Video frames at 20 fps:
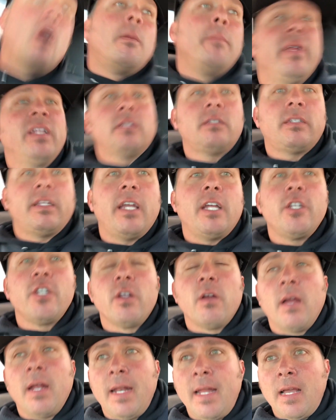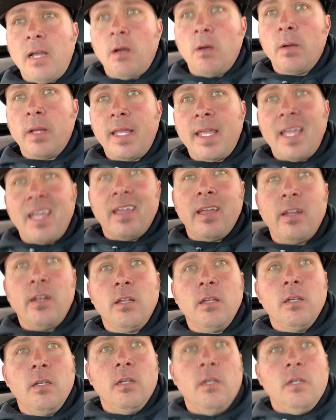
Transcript: I'm in staging right now again.